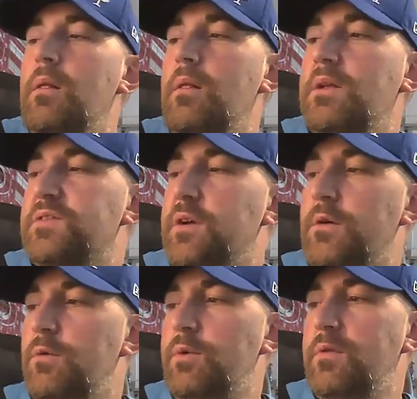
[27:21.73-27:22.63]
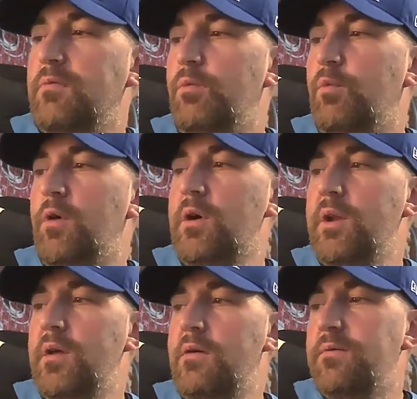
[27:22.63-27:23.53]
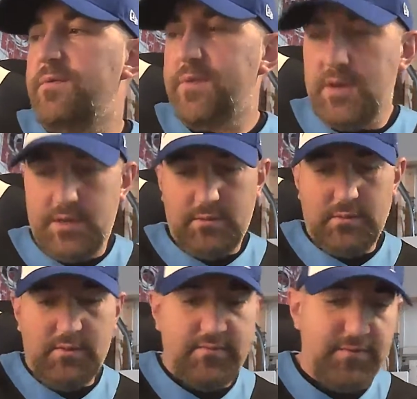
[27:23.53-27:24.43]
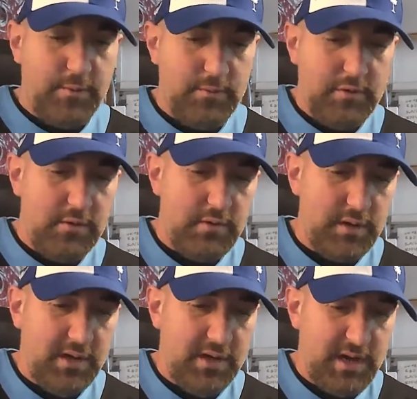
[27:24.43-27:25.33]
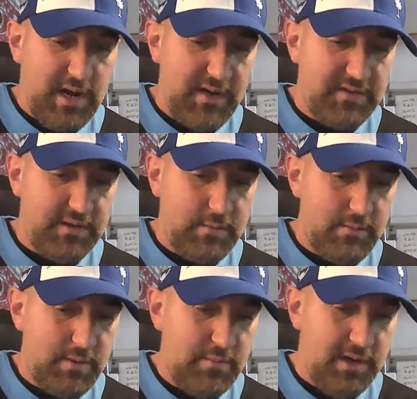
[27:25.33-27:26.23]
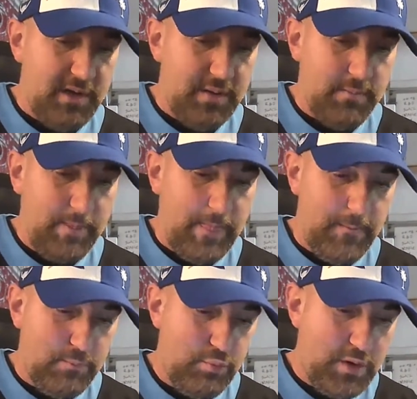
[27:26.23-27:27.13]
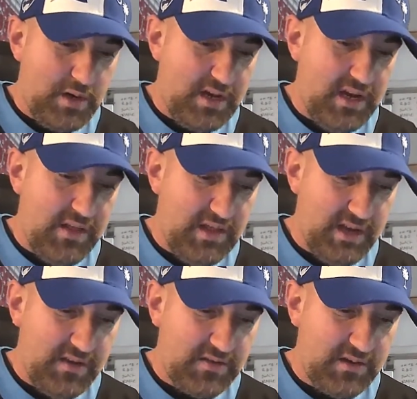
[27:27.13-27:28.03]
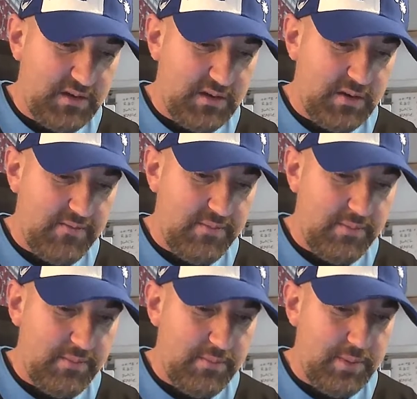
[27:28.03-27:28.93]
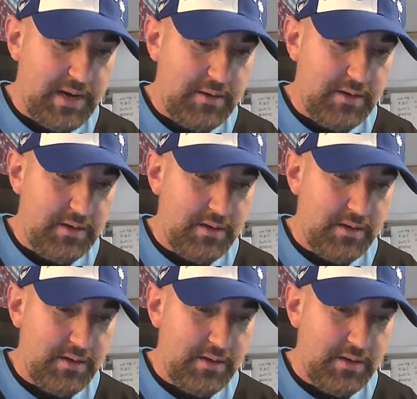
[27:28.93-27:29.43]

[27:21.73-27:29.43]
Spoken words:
let's go with one final phone call and ask my man what he thinks about it.